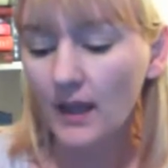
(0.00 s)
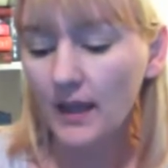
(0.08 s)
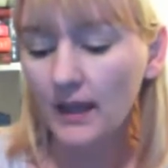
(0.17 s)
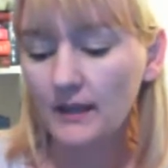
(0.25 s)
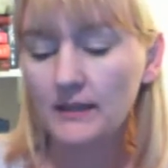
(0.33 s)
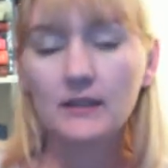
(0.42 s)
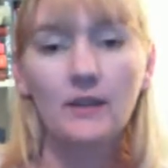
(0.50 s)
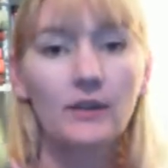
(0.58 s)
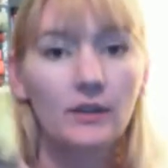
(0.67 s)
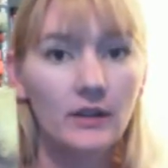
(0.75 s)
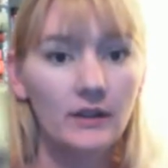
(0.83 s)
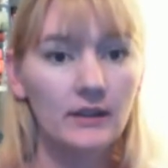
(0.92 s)
And it's the
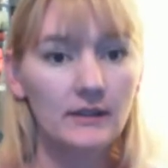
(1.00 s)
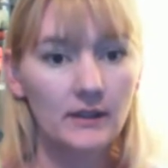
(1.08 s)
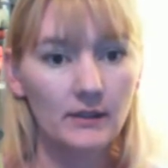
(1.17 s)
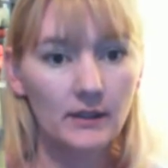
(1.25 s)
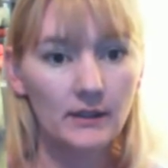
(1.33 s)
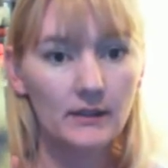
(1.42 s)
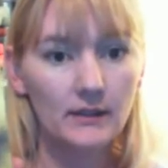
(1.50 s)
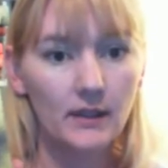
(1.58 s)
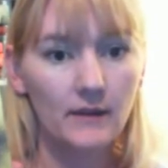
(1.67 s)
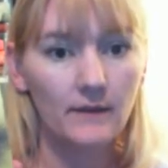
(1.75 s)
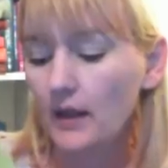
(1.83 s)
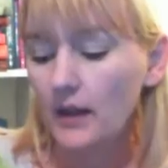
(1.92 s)
third in the series
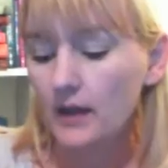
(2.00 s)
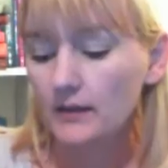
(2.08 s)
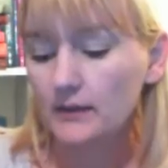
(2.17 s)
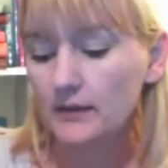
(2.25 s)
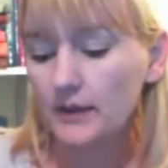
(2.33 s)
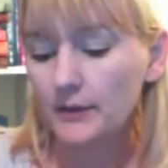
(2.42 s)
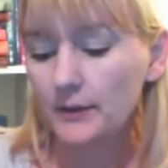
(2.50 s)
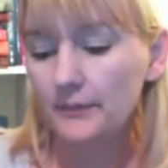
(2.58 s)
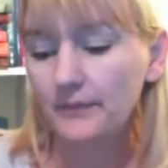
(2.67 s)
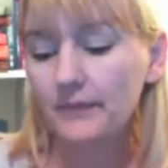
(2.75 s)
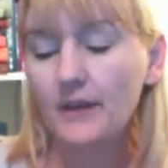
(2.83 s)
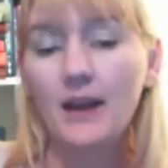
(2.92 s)
of, so
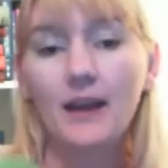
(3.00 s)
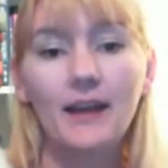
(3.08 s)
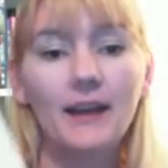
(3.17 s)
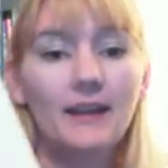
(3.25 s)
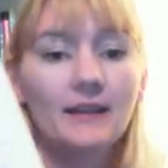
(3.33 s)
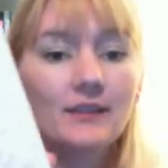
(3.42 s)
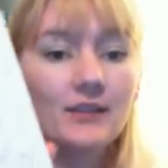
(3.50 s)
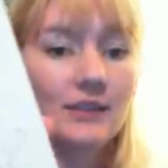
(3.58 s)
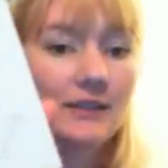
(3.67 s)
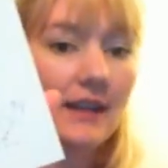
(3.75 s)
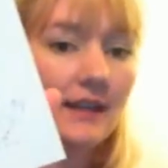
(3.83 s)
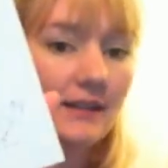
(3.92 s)
she
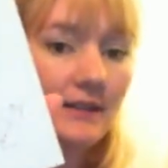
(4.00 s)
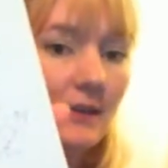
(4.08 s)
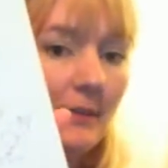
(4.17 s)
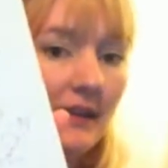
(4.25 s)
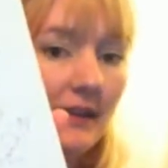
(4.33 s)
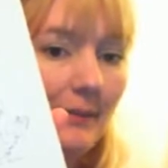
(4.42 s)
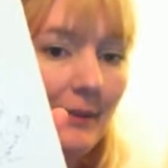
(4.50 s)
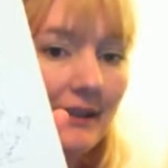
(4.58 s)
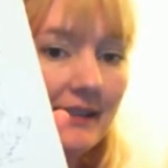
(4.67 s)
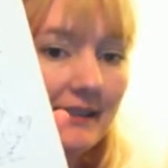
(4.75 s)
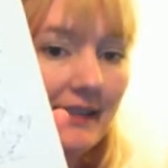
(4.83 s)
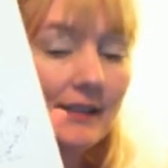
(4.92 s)
signed it to me,
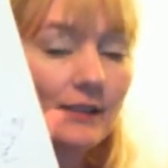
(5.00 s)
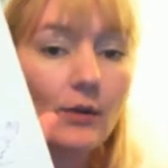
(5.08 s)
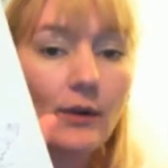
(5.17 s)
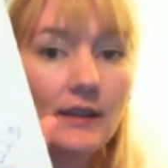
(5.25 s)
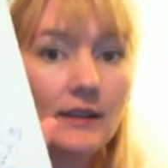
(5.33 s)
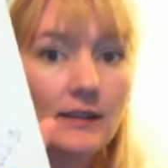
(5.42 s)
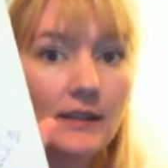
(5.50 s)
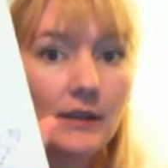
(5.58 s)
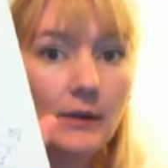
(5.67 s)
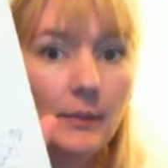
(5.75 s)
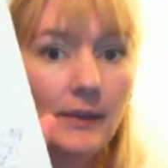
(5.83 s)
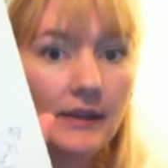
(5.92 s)
Melissa, so great to see
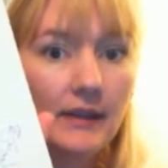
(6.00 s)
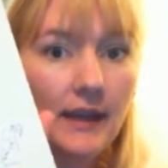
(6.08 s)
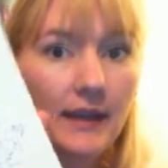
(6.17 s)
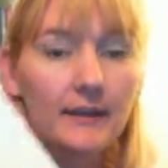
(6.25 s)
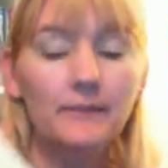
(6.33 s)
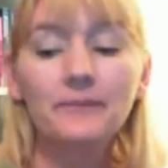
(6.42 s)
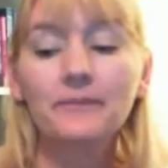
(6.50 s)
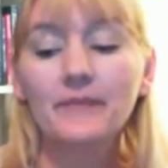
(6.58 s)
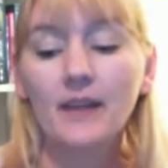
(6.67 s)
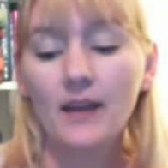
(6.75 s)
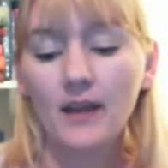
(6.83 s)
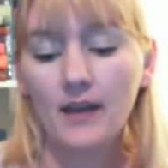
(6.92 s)
you at BEA.
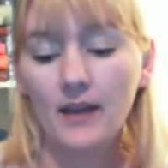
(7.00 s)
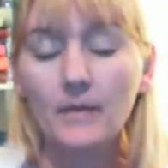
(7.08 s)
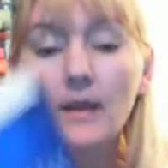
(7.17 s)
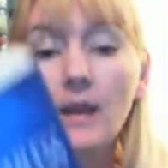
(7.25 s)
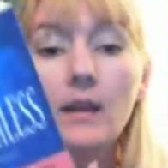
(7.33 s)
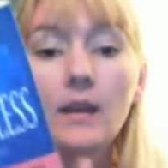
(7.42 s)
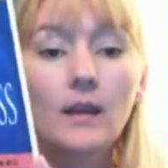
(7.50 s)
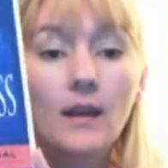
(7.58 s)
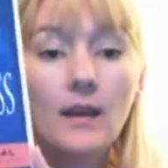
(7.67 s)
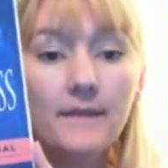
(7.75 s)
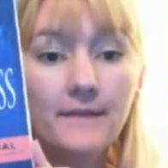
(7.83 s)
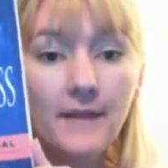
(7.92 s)

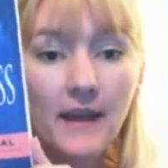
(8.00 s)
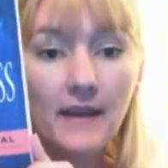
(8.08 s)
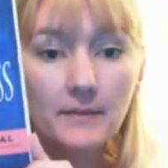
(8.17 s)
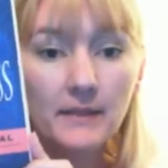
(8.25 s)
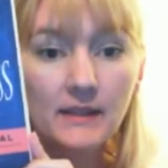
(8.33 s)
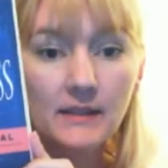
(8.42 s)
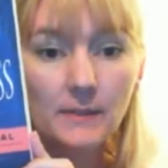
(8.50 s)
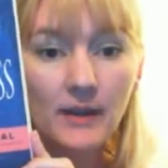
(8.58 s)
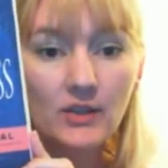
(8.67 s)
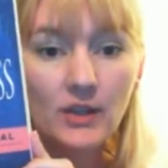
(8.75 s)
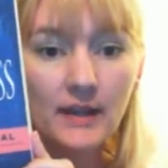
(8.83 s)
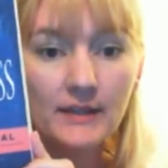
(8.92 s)
FATHOMLESS by
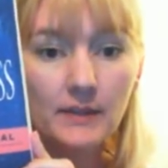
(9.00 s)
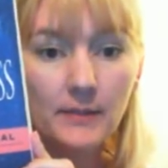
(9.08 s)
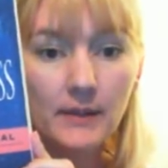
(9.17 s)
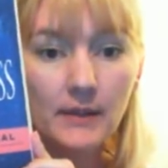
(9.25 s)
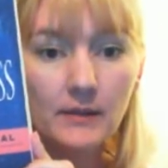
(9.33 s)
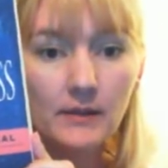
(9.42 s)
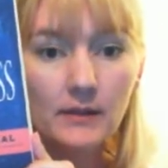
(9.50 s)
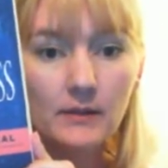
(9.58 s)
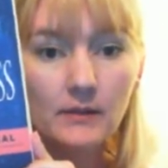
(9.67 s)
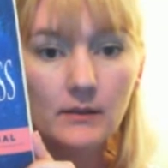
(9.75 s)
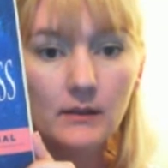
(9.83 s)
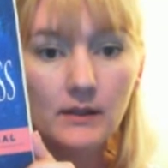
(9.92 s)
Jackson
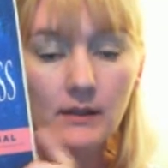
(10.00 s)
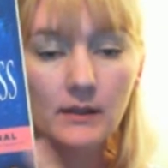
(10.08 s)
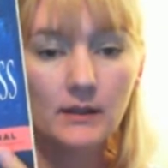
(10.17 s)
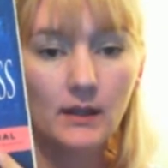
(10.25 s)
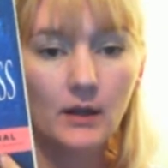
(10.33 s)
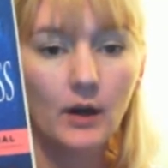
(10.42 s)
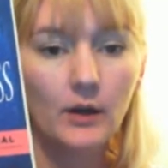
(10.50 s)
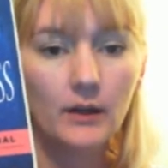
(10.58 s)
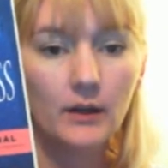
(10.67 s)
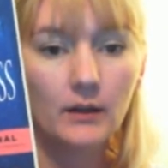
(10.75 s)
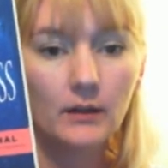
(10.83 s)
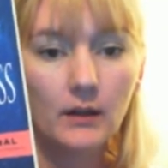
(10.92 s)
Pearce. This is an
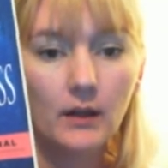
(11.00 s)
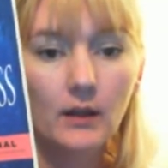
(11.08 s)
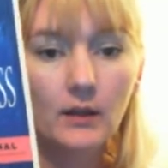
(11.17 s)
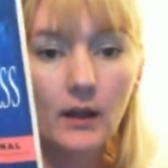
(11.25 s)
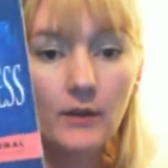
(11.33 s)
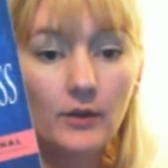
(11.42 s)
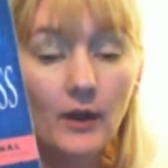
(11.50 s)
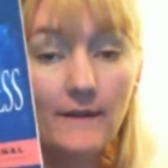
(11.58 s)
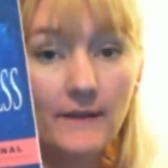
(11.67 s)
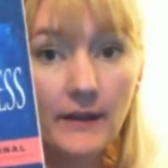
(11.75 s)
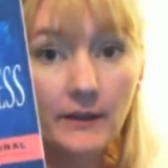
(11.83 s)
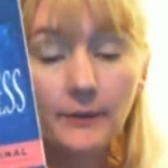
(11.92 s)
ARC cover, not
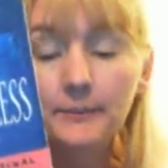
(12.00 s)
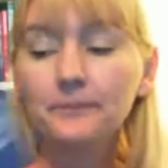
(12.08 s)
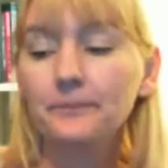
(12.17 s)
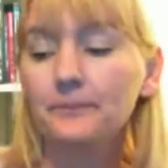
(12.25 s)
final.